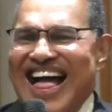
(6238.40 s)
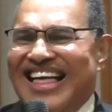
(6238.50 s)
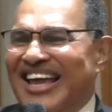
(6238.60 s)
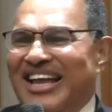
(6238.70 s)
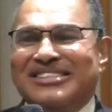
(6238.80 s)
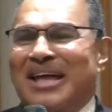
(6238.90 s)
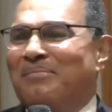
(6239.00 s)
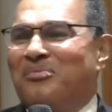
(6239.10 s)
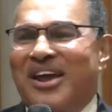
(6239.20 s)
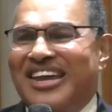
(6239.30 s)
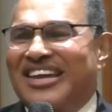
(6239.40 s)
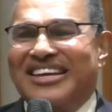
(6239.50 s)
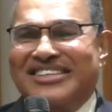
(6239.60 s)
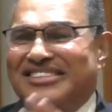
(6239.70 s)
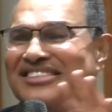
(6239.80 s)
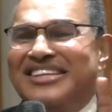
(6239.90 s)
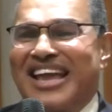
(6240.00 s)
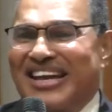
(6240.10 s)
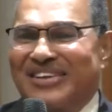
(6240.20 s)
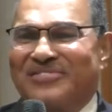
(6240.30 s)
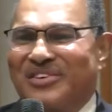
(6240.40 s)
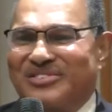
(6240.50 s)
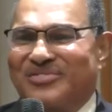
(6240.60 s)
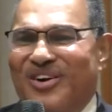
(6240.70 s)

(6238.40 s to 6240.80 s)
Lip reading: It's not breaking unless it's negative, first of all.